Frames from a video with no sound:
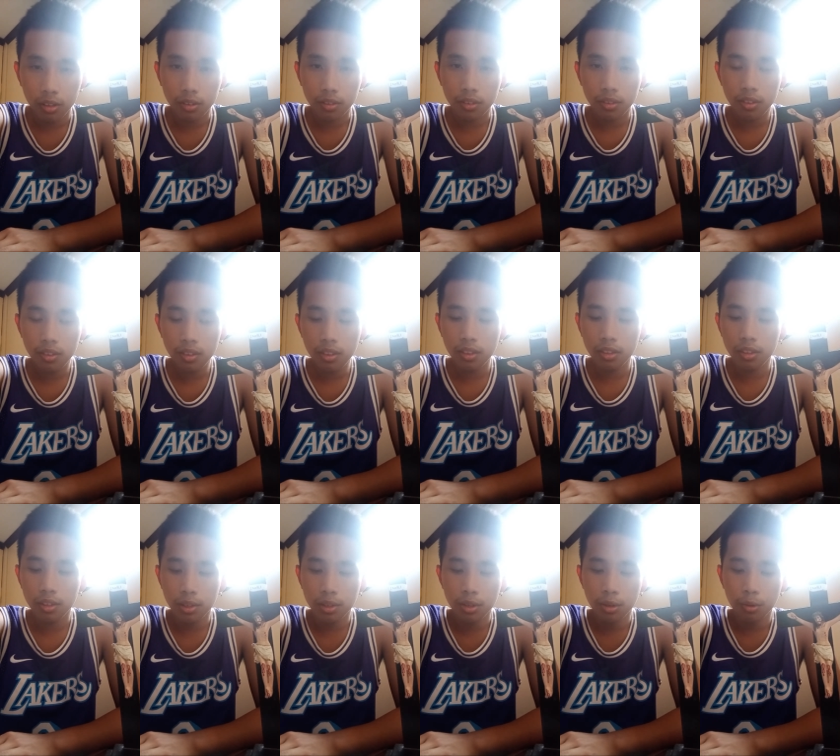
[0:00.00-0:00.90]
to two
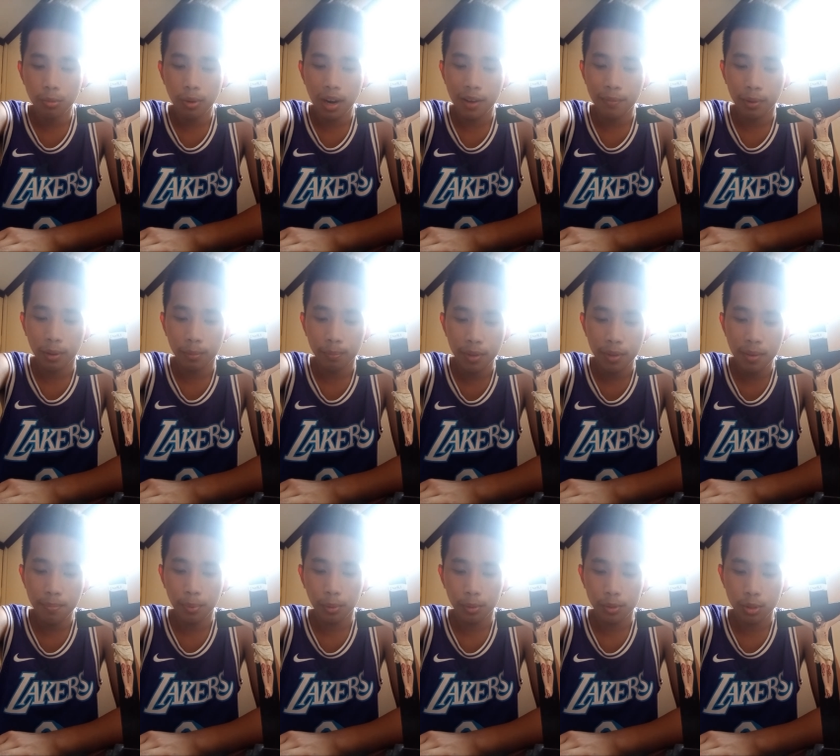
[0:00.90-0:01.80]
rival peoples.
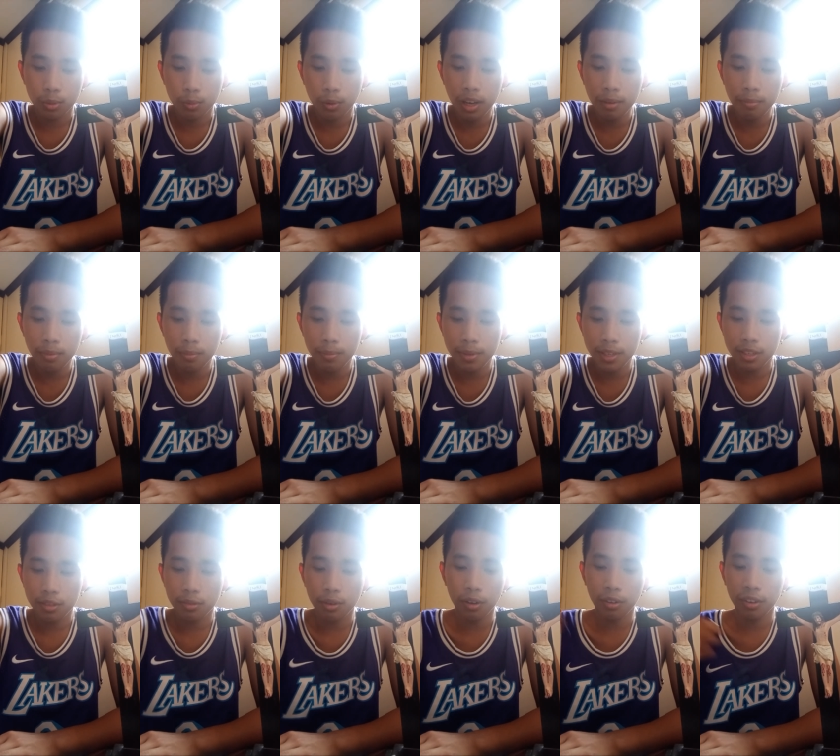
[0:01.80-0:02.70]
One will be stronger
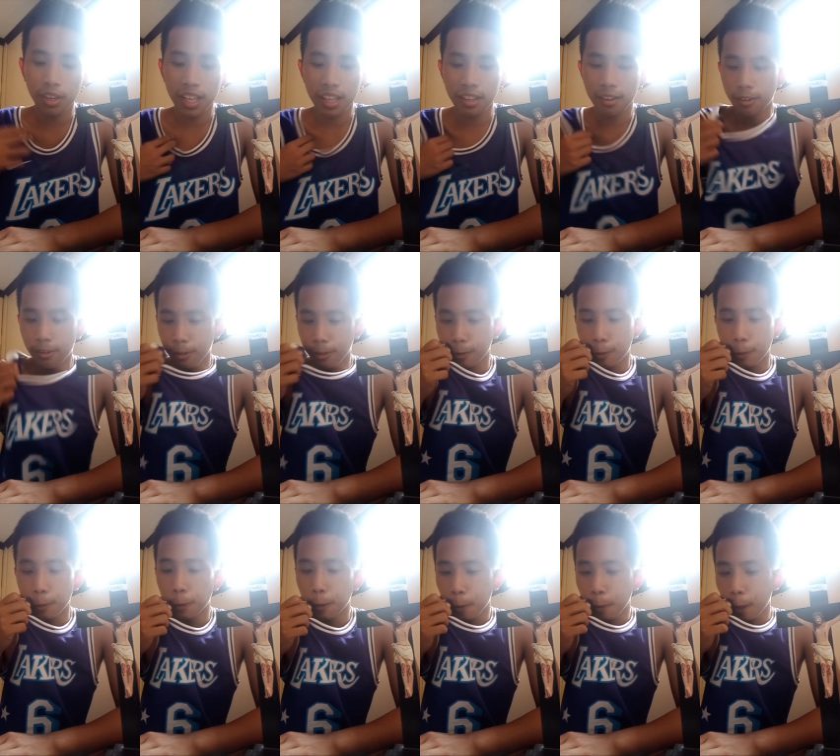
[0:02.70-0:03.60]
than the older,
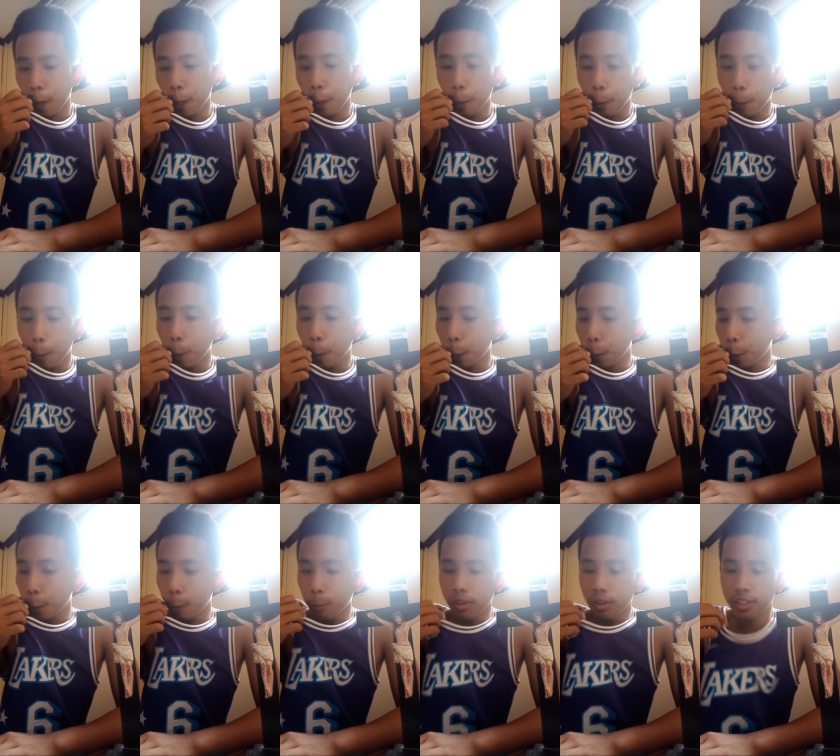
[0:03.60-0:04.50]
and the older will
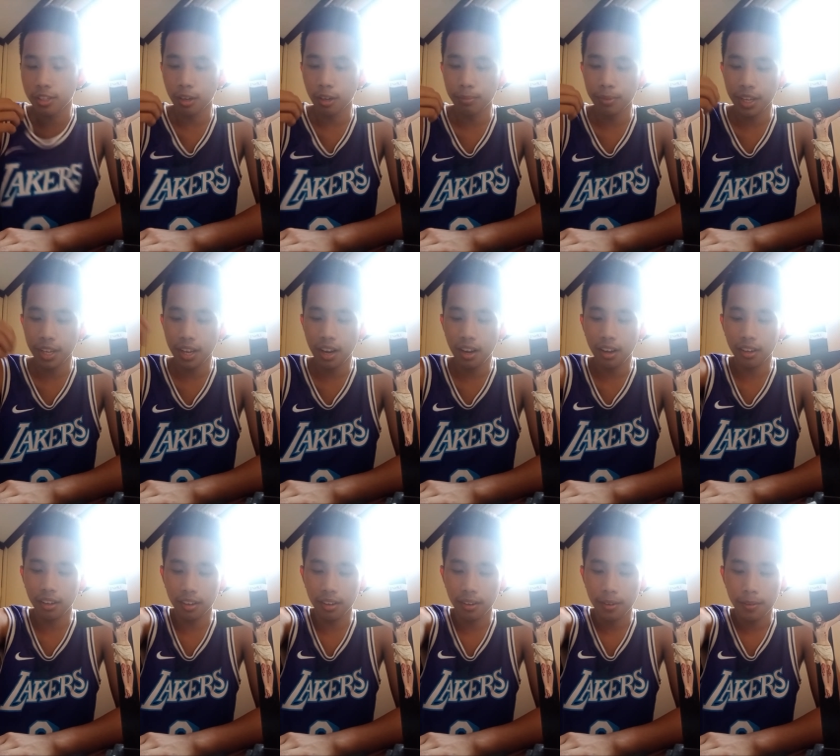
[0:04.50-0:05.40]
serve the younger."
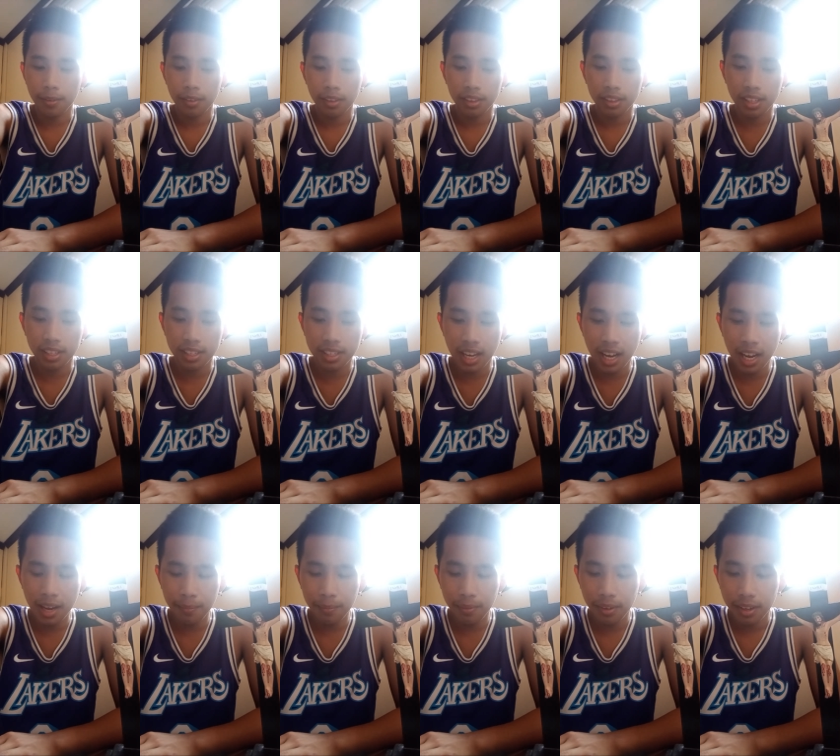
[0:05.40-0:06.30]
The time
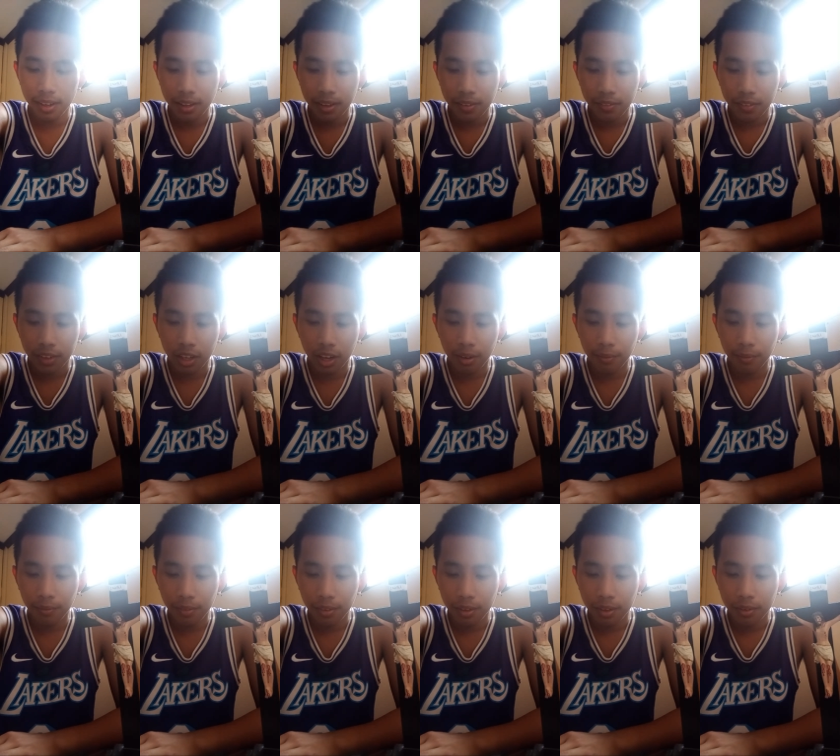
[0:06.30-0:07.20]
come
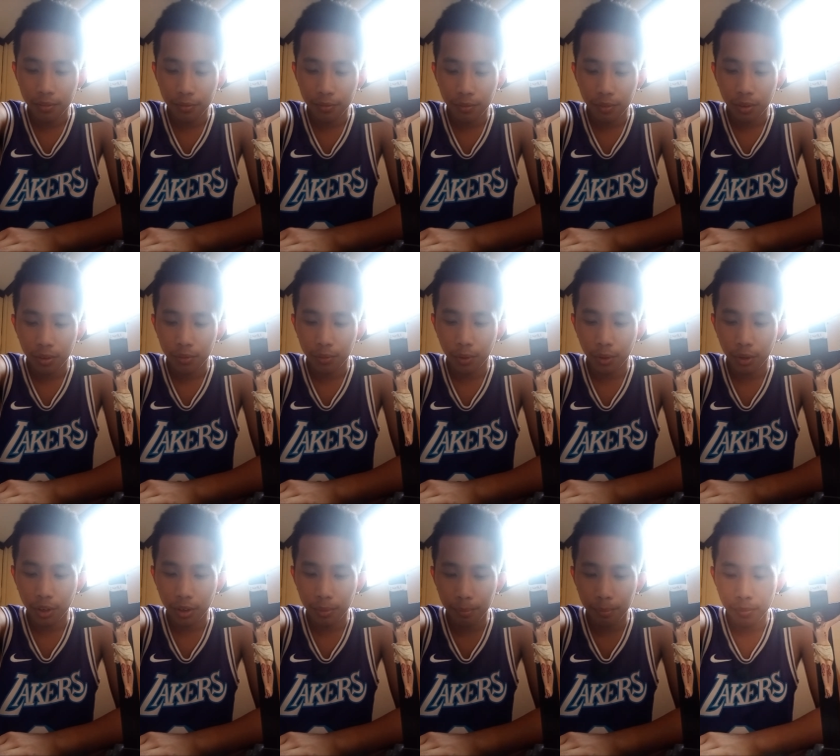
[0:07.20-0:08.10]
for
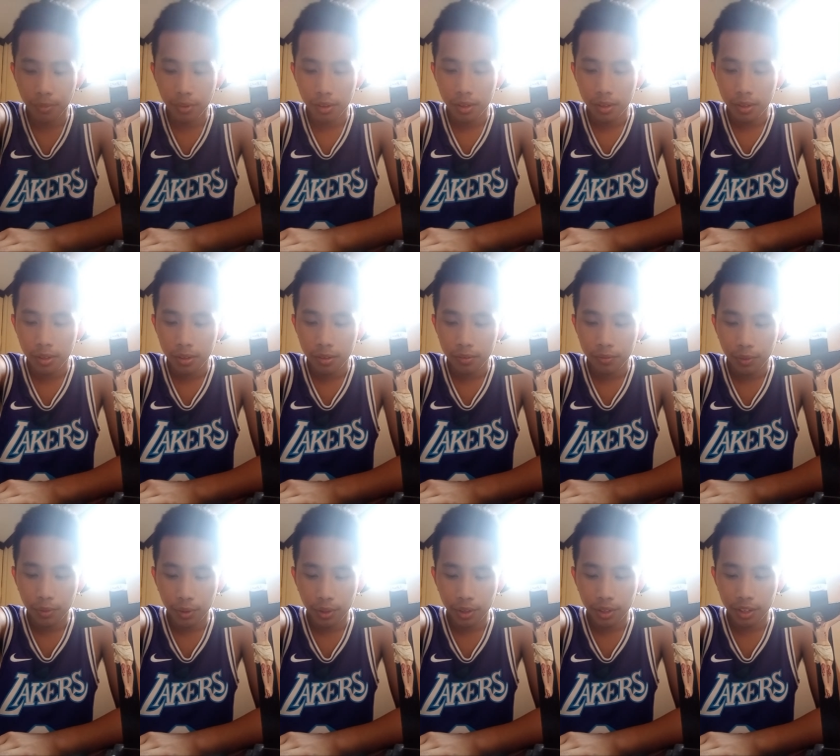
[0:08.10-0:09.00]

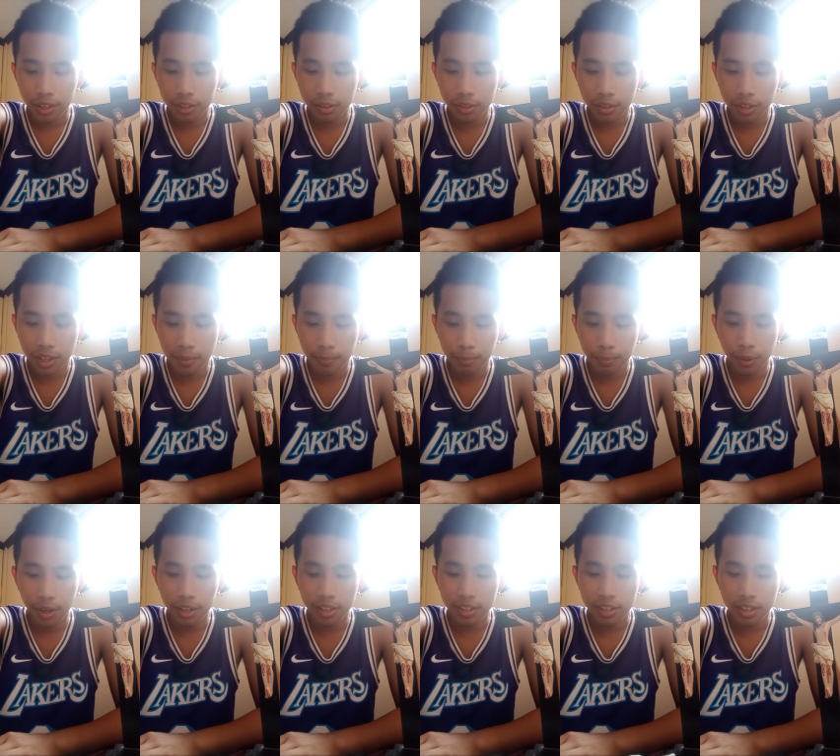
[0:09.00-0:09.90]
her to give
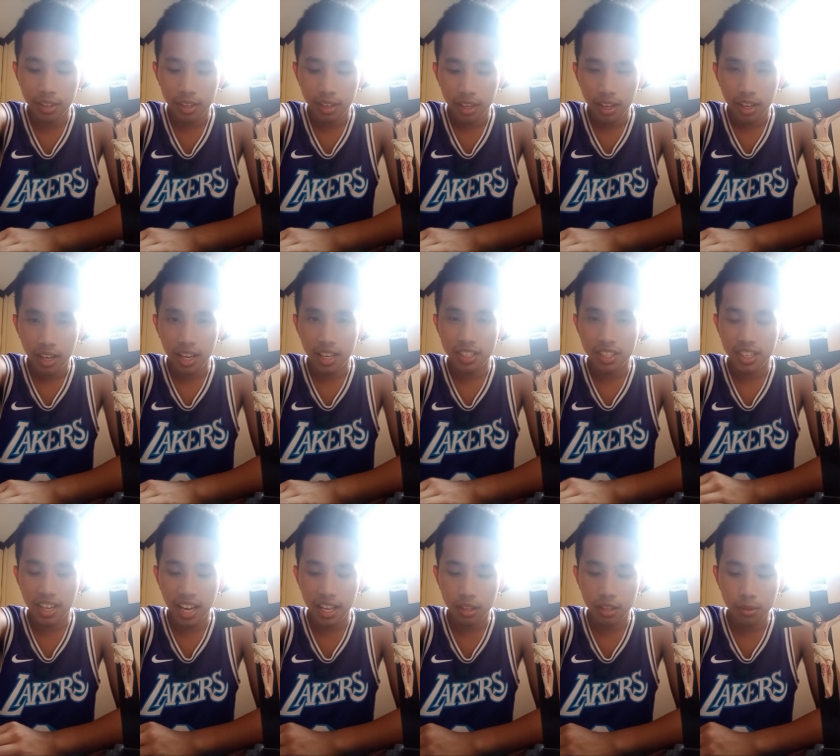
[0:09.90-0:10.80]
birth, and she
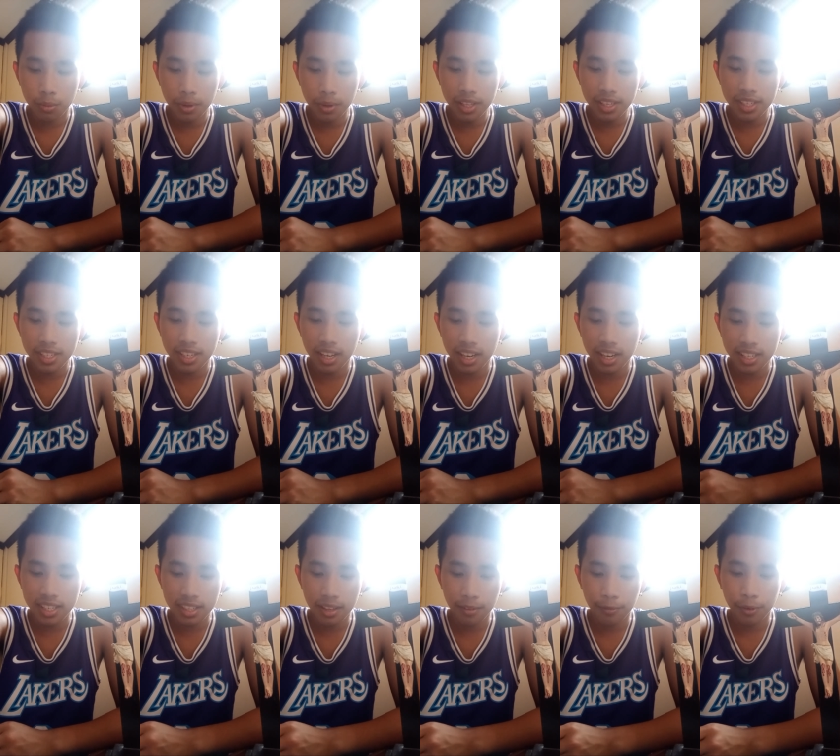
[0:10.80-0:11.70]
had twin sons.
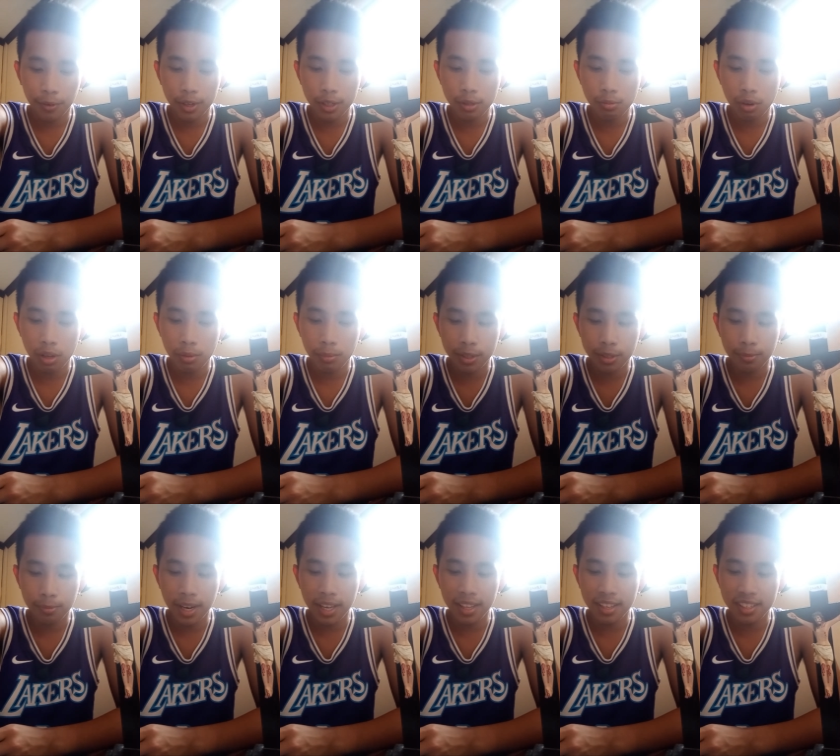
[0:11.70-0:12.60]
The first one was
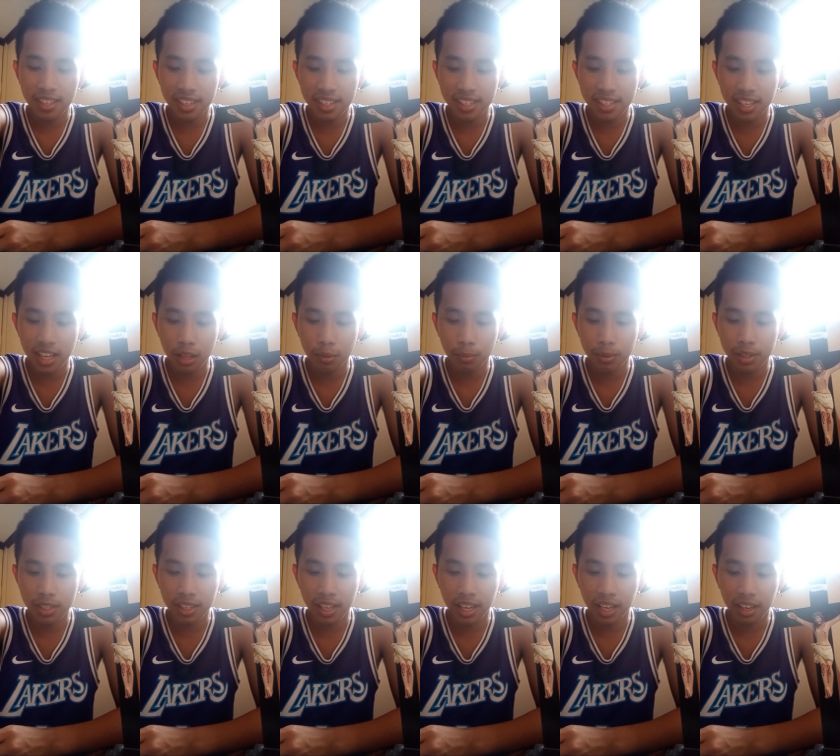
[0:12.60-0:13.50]
reddish, and his skin was
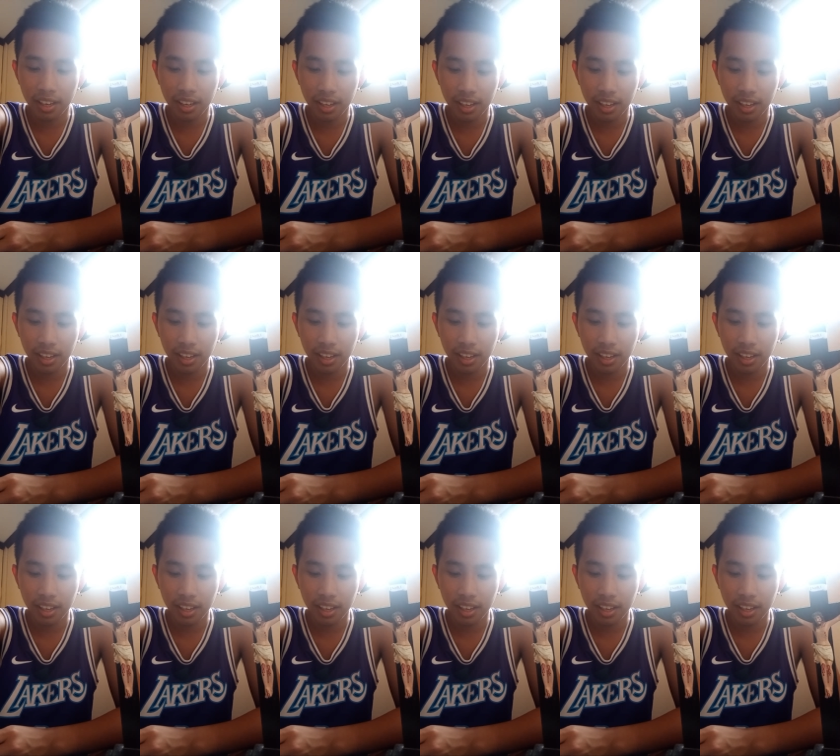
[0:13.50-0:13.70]
like a